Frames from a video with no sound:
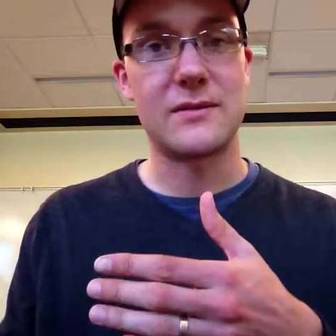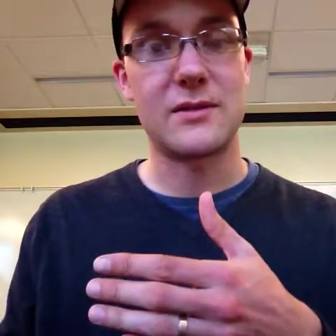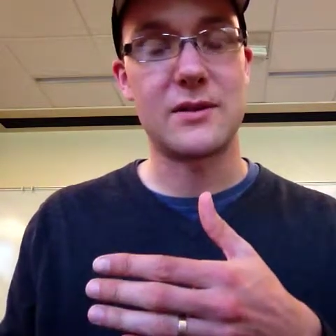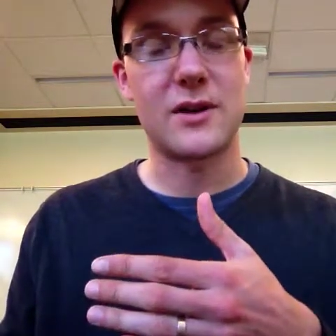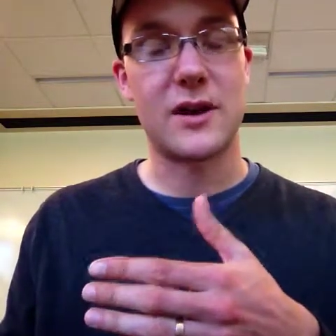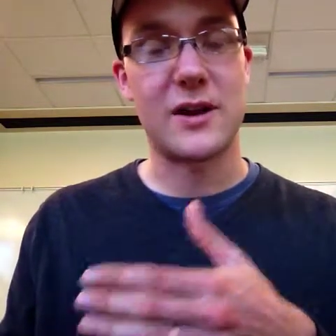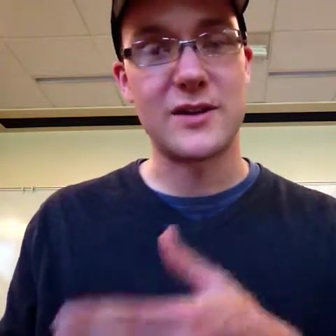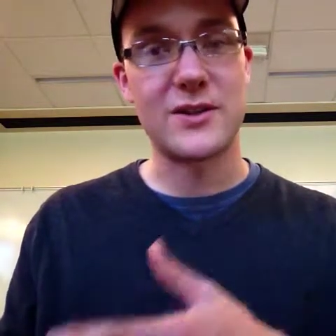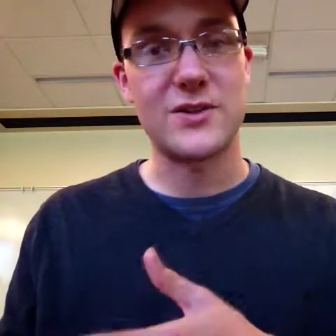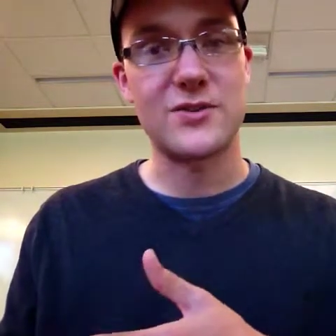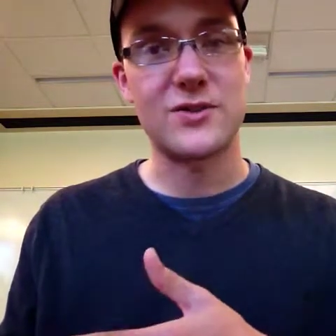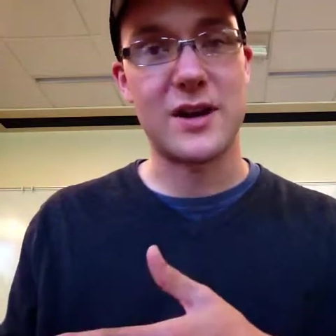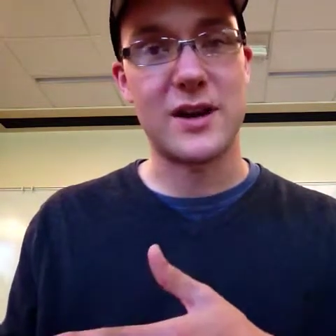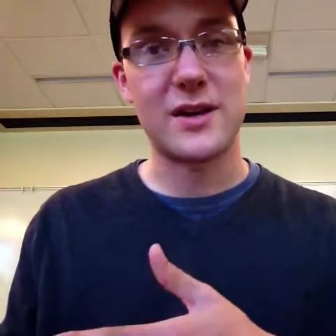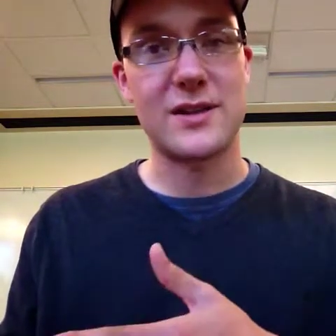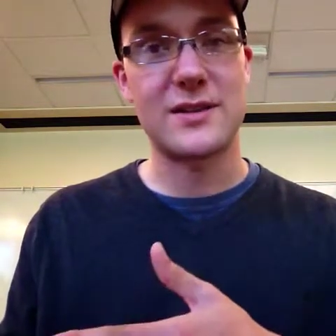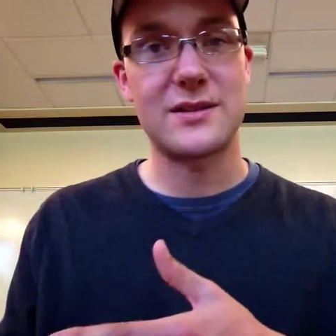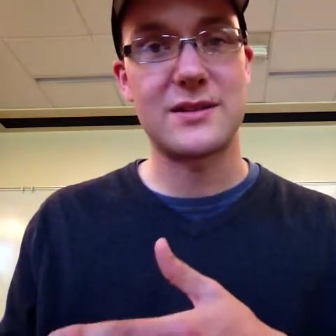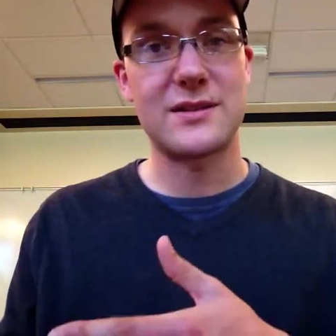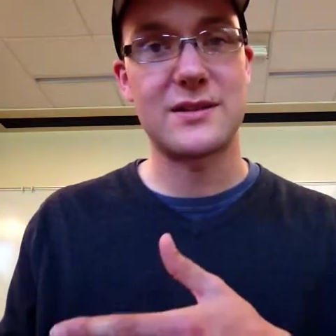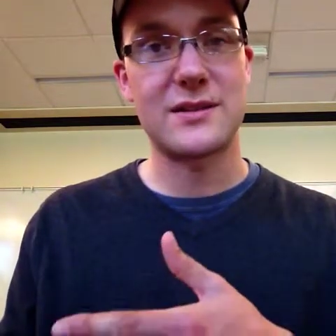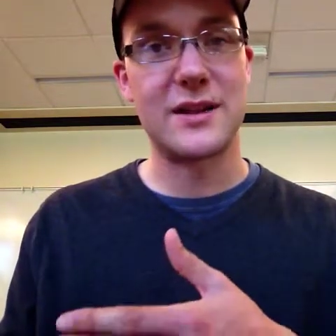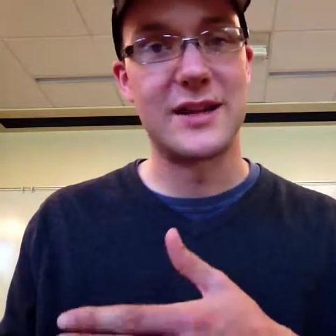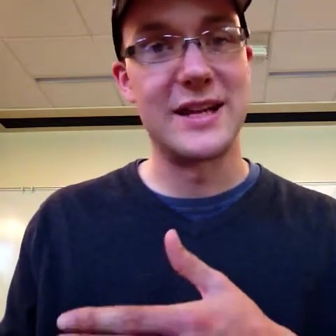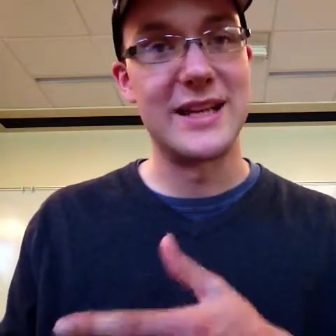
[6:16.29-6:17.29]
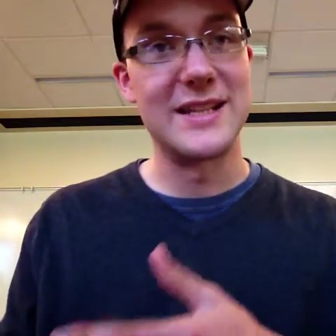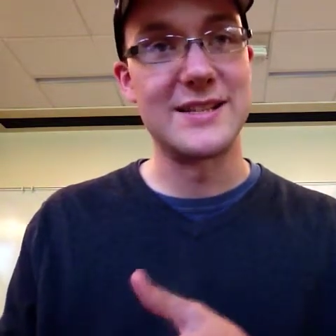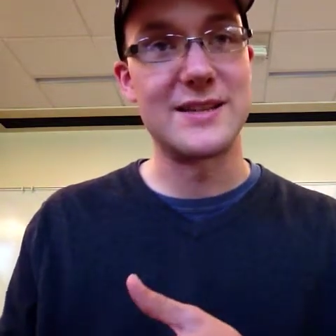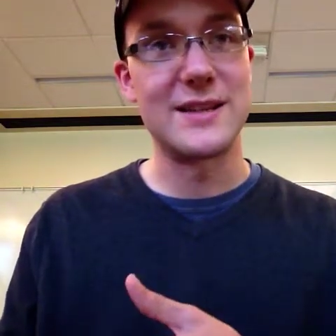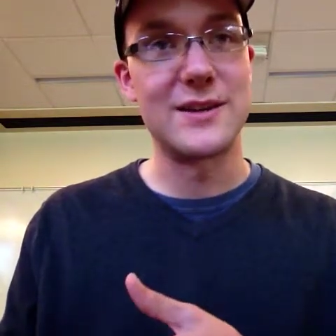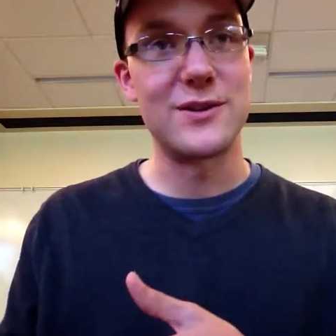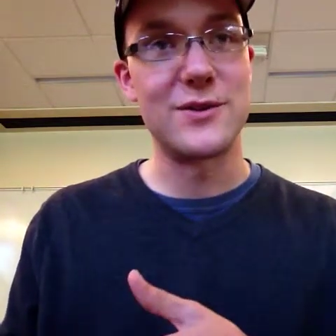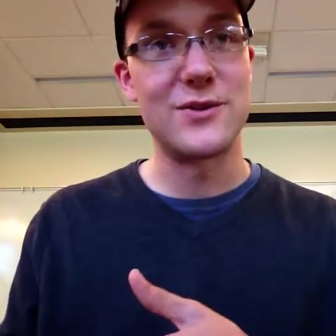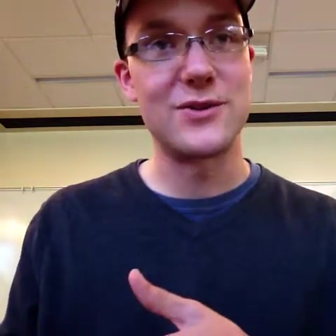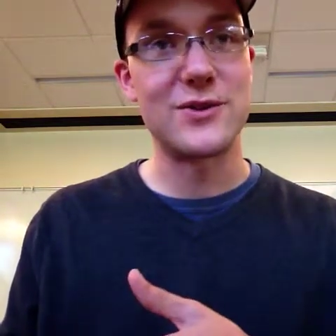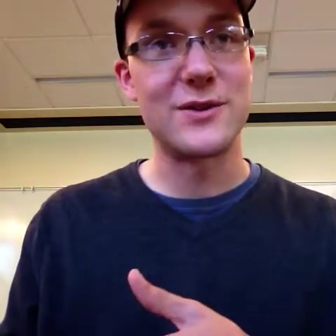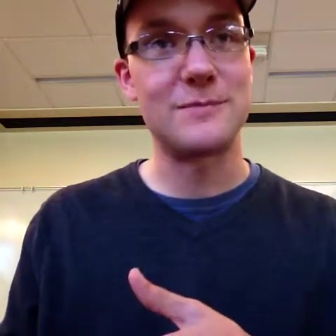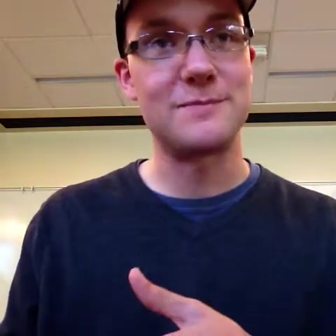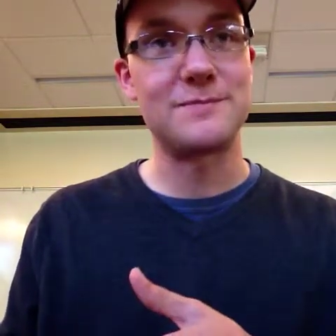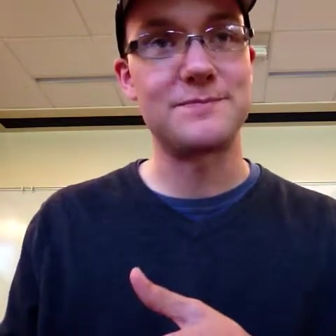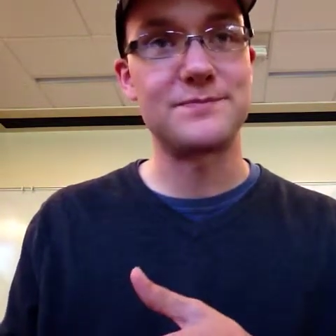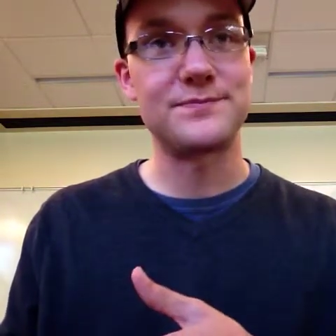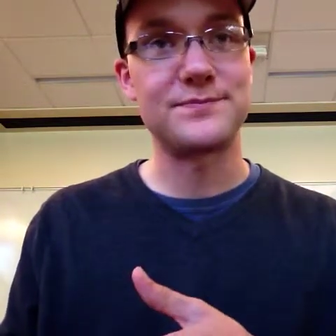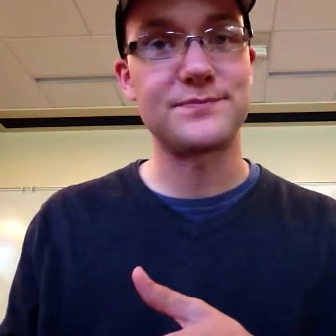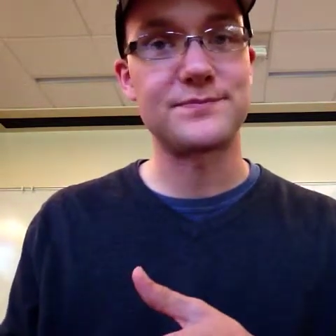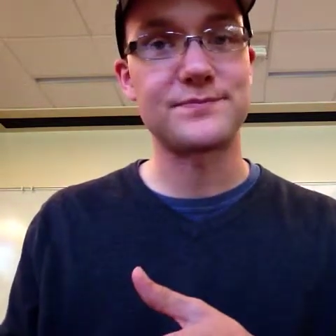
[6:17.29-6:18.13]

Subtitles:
construct, an institution.